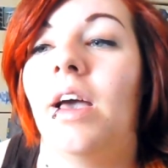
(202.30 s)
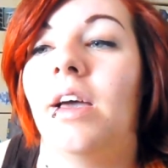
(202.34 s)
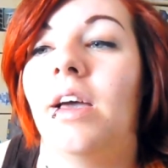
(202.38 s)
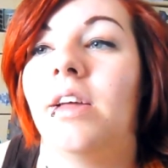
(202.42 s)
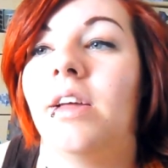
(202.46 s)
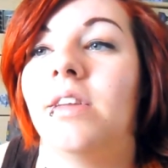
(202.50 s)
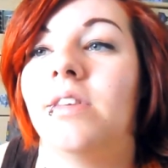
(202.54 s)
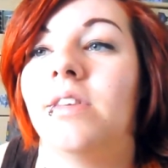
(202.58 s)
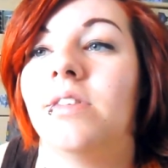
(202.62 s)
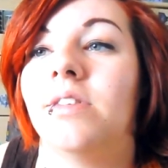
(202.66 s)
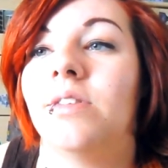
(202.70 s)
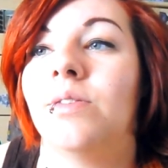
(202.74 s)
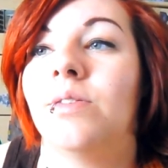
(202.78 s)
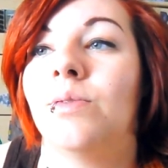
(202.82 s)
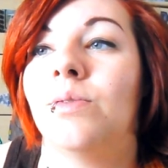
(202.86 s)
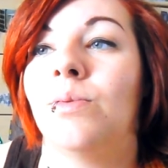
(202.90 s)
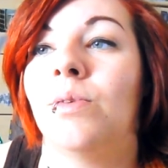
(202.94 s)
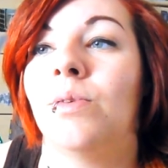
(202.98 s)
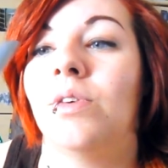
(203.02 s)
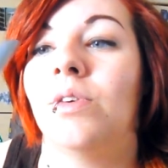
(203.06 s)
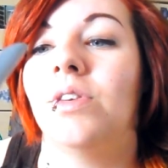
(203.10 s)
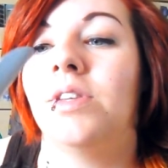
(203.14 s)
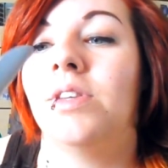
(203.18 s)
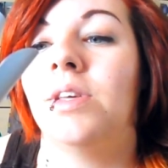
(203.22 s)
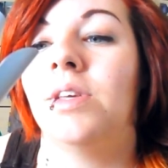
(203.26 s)
and
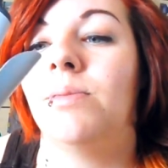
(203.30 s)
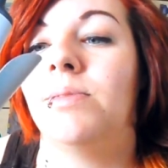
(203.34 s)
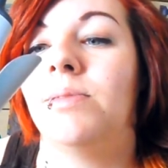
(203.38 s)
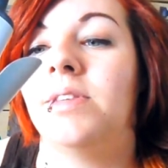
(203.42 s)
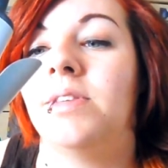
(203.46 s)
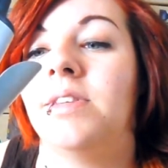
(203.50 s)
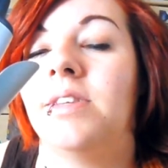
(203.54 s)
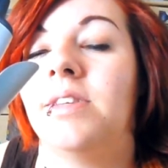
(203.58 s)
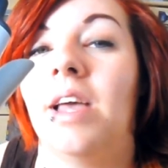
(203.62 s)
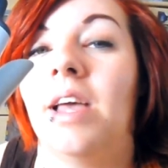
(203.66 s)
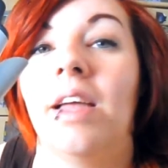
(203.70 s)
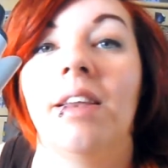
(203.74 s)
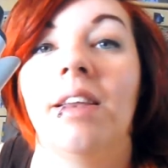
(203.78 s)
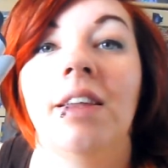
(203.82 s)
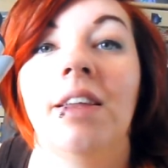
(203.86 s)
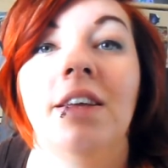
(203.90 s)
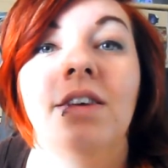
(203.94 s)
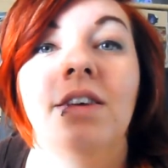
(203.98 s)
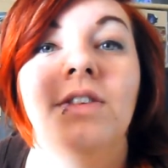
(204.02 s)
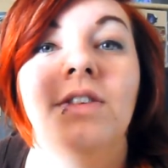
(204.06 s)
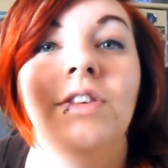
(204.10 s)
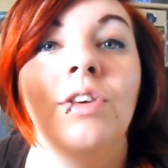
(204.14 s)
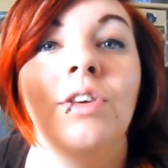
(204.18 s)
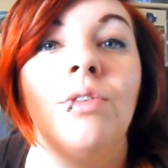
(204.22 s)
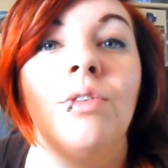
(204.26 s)
what tips and
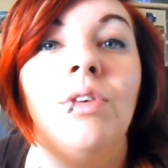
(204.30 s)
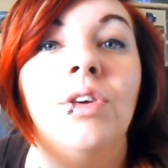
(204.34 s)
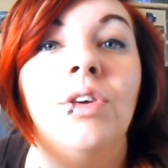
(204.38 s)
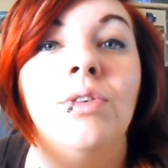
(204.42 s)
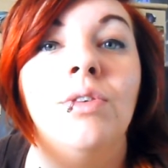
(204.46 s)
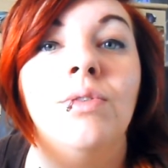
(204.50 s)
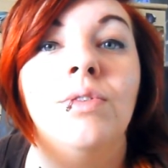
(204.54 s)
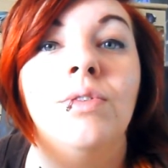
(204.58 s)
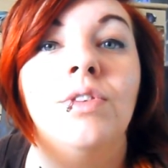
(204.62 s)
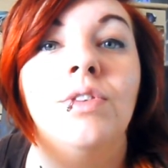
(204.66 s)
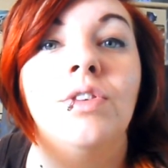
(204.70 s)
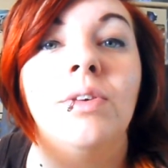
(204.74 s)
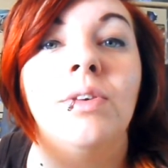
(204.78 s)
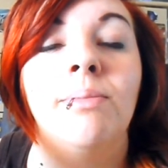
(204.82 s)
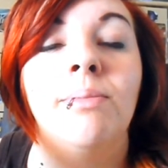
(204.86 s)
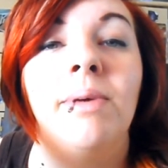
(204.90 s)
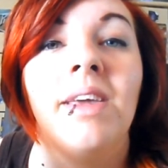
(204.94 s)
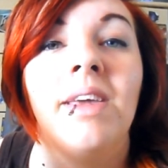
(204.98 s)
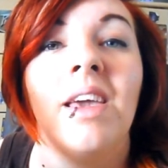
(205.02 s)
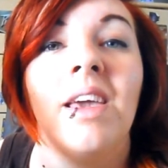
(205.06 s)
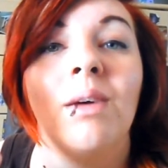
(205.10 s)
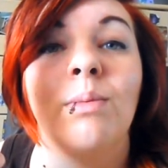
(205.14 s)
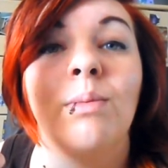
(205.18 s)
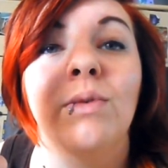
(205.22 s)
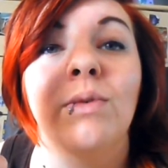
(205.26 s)
techniques you use to
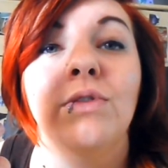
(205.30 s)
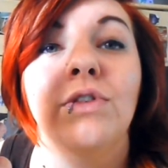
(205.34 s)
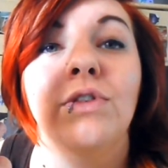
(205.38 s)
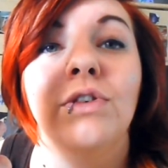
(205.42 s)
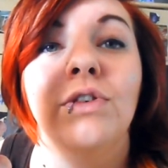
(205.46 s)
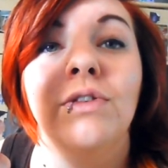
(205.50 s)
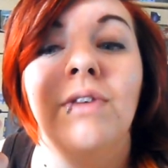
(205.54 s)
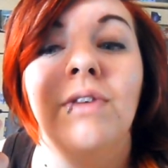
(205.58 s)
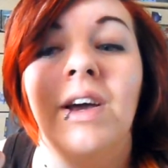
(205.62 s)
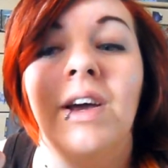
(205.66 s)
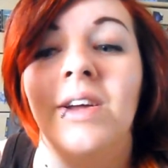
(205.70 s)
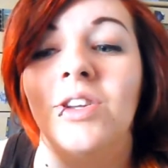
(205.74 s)
be able to